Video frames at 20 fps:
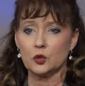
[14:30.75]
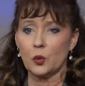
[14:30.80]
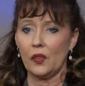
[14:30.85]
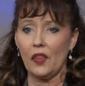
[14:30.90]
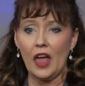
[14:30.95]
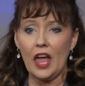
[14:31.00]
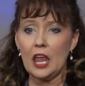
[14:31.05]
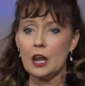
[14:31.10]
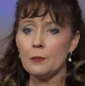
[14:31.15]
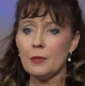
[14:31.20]
When
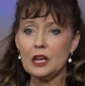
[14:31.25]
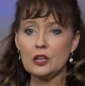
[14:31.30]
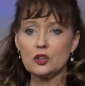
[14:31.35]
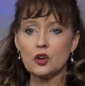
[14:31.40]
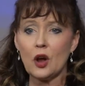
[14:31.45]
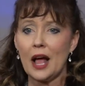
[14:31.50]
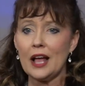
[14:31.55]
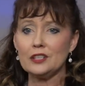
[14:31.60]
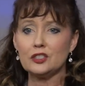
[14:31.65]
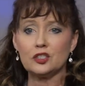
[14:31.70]
the enemy
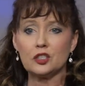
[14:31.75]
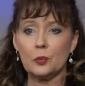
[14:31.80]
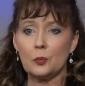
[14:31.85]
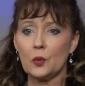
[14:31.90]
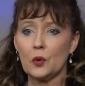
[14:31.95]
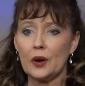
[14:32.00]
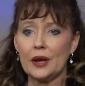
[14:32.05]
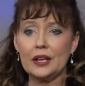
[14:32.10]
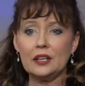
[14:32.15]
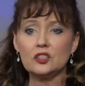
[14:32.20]
tries to
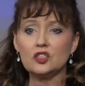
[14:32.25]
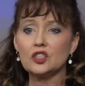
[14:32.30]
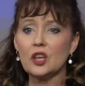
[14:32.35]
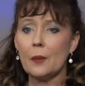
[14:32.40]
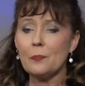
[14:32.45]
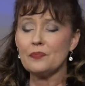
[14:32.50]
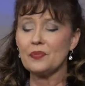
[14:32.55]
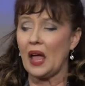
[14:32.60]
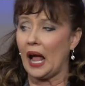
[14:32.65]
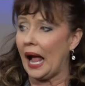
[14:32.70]
bring
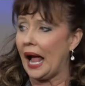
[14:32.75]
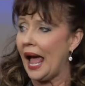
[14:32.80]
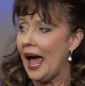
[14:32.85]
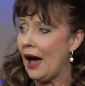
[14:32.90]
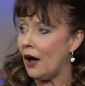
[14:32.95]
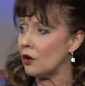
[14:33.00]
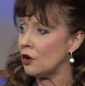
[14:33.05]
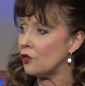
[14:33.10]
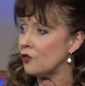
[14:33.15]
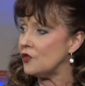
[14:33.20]
something
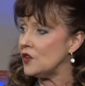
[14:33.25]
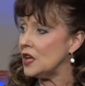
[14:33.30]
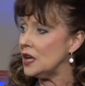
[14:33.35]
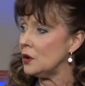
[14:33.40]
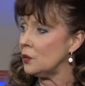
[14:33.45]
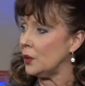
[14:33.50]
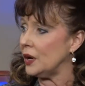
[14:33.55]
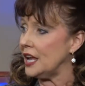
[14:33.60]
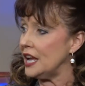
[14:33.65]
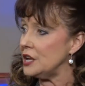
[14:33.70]

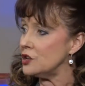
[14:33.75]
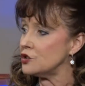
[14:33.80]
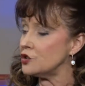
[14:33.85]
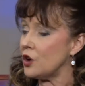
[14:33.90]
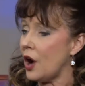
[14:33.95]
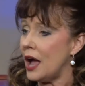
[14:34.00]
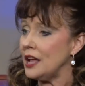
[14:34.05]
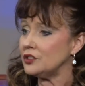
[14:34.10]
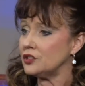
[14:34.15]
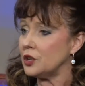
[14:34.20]
counterfeit, when he
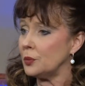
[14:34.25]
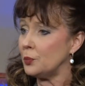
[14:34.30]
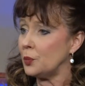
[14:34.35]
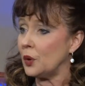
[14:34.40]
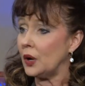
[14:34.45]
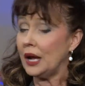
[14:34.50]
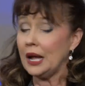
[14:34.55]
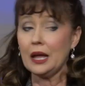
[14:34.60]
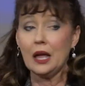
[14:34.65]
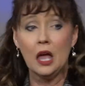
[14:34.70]
tries to
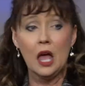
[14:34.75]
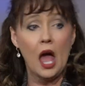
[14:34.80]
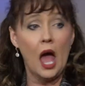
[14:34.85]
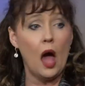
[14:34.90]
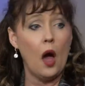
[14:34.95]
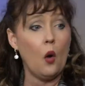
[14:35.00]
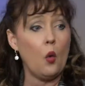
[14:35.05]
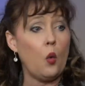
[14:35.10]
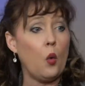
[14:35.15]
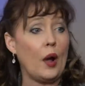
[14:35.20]
bring
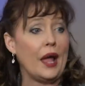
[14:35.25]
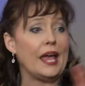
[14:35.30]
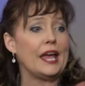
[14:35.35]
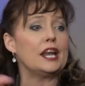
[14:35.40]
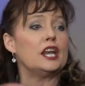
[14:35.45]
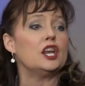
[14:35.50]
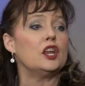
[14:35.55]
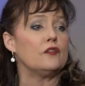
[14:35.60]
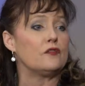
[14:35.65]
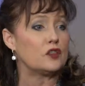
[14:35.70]
a
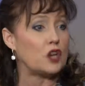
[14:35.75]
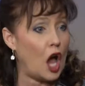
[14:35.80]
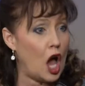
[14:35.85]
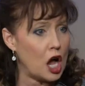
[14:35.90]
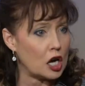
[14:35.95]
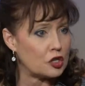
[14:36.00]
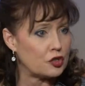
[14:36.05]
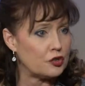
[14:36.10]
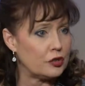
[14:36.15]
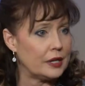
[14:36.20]
wind of
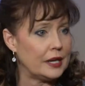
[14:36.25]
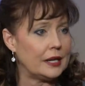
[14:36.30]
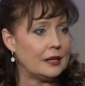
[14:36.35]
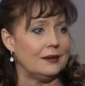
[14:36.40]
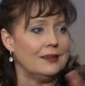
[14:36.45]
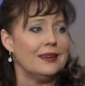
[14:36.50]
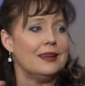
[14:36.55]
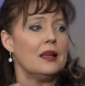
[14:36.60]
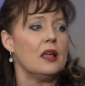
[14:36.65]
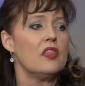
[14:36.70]
doctrine
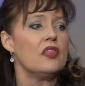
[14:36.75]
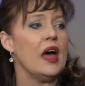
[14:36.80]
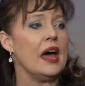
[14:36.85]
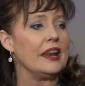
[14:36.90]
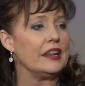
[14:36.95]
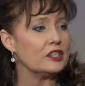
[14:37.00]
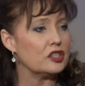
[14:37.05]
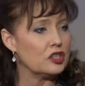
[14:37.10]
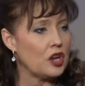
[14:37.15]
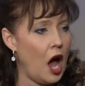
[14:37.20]
that
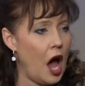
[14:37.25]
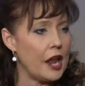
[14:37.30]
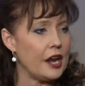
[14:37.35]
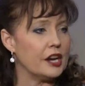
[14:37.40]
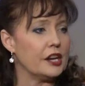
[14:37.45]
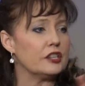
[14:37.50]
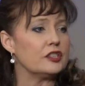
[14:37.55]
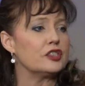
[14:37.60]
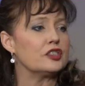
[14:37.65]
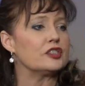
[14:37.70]
is not
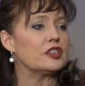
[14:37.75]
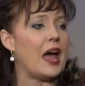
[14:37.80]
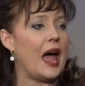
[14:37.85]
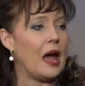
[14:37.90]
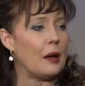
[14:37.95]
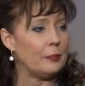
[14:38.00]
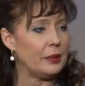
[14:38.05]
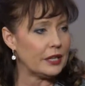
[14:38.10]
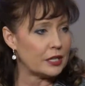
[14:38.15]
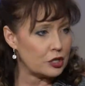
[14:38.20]
an
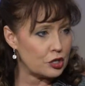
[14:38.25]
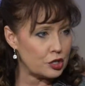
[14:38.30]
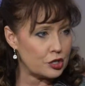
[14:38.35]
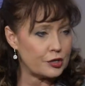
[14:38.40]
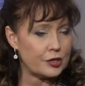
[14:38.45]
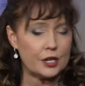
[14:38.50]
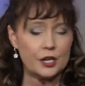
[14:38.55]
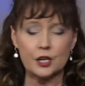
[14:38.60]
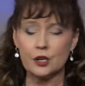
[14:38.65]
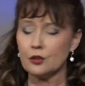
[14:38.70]
established
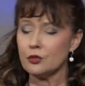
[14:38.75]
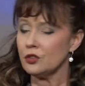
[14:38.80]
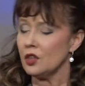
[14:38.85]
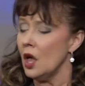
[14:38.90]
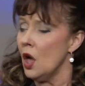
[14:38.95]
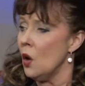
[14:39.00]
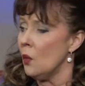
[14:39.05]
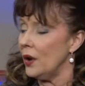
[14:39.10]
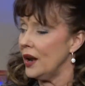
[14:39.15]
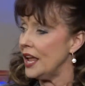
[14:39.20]
truth,
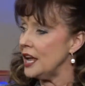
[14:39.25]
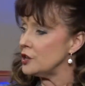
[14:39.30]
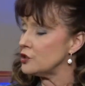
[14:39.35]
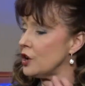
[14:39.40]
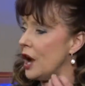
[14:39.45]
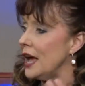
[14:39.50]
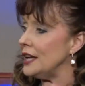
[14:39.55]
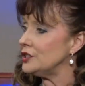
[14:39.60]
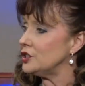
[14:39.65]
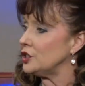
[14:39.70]
when he
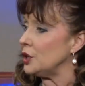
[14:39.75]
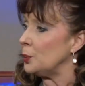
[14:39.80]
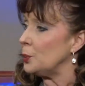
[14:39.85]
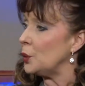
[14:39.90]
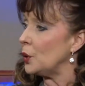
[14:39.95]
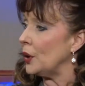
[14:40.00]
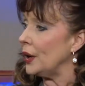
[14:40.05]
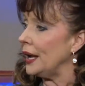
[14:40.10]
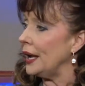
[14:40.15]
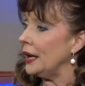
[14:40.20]
tries to
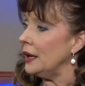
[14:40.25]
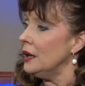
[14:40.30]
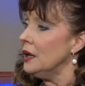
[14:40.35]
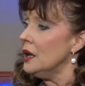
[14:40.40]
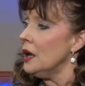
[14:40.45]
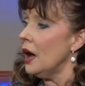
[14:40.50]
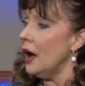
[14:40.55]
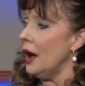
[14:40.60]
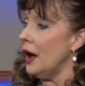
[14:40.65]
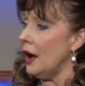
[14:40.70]
bring
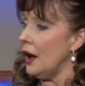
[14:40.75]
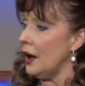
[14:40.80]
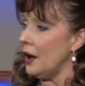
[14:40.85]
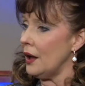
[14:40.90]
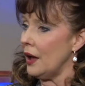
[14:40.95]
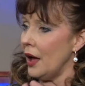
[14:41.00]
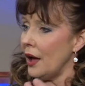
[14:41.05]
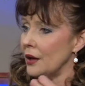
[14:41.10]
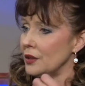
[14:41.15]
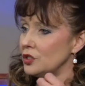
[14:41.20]
uh,
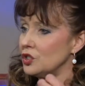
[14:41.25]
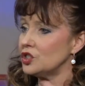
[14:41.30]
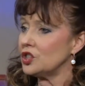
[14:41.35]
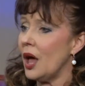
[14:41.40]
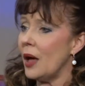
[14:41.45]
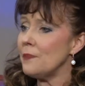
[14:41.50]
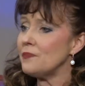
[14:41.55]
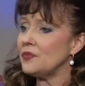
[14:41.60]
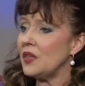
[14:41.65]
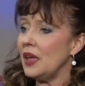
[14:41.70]
uh,
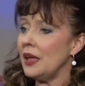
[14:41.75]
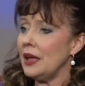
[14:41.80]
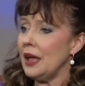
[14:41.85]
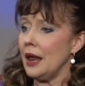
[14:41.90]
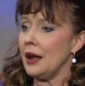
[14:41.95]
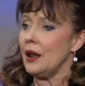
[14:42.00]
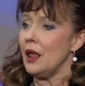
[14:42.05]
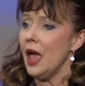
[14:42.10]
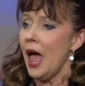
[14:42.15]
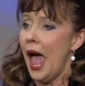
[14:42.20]
something
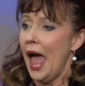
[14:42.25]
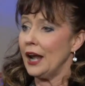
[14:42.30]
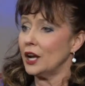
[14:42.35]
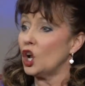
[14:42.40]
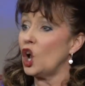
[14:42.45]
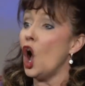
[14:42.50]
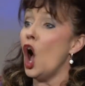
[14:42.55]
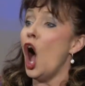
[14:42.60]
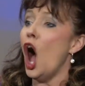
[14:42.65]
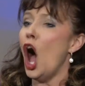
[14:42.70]
and,
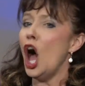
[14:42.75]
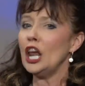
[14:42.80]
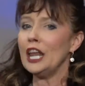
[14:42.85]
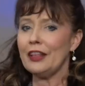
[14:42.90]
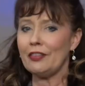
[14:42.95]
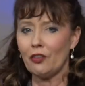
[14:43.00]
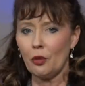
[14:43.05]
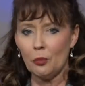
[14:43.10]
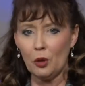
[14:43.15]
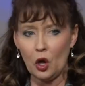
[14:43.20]
and call
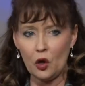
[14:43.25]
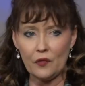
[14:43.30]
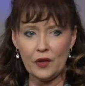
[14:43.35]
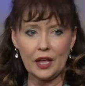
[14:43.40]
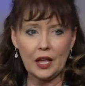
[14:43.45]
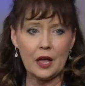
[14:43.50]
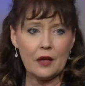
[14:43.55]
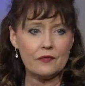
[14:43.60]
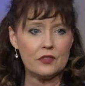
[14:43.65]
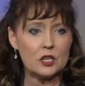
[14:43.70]
it the
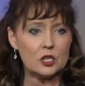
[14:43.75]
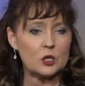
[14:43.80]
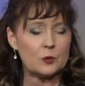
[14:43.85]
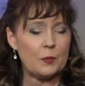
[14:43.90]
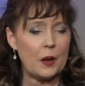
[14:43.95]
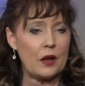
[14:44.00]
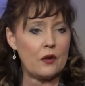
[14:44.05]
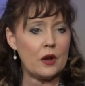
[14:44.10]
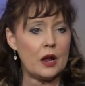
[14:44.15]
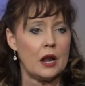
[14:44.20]
moving of the
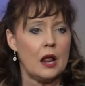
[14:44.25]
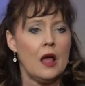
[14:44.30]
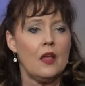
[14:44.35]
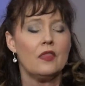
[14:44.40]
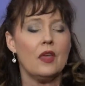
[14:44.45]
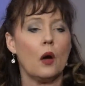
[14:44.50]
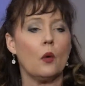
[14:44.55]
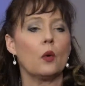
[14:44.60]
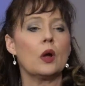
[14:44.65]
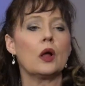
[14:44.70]
Spirit,
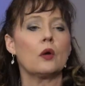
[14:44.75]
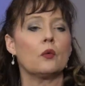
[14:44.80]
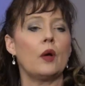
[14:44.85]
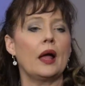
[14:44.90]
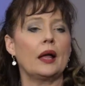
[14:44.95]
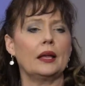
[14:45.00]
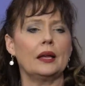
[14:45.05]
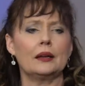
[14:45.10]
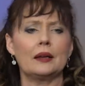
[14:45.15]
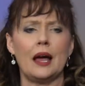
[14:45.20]
that we're
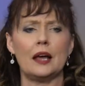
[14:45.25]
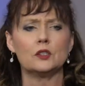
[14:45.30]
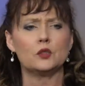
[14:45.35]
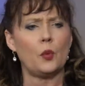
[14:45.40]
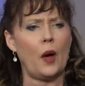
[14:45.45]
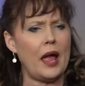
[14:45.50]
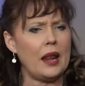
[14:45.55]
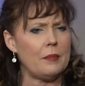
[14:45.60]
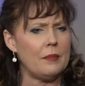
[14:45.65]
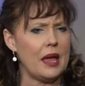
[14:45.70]
recognized
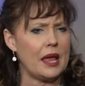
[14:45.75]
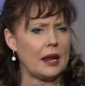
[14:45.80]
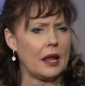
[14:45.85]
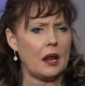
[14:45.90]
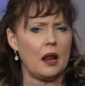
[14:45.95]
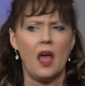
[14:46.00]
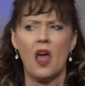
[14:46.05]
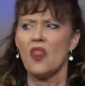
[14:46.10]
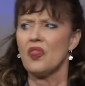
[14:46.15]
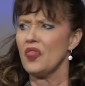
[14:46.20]
wait a
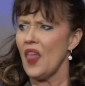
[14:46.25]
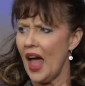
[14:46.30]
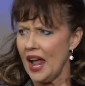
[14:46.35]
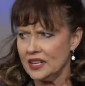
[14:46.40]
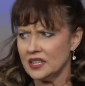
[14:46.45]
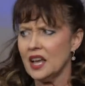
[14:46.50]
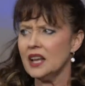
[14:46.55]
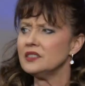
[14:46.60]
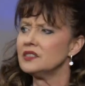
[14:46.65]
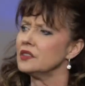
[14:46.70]
minute,
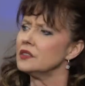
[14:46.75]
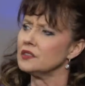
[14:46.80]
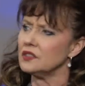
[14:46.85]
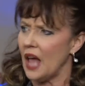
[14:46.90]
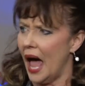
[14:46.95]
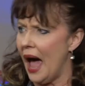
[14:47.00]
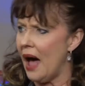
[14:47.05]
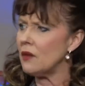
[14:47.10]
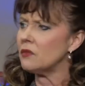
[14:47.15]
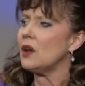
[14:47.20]
that doesn't
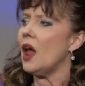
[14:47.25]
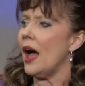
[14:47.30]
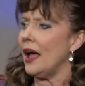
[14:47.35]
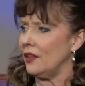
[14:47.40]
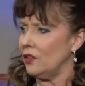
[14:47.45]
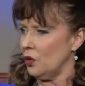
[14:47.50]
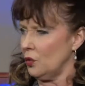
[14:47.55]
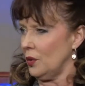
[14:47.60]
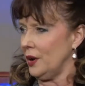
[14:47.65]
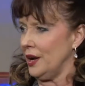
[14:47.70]
sound
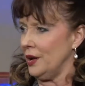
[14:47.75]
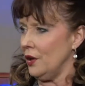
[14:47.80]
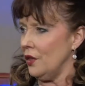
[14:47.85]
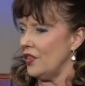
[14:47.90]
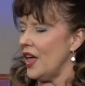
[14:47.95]
like the real.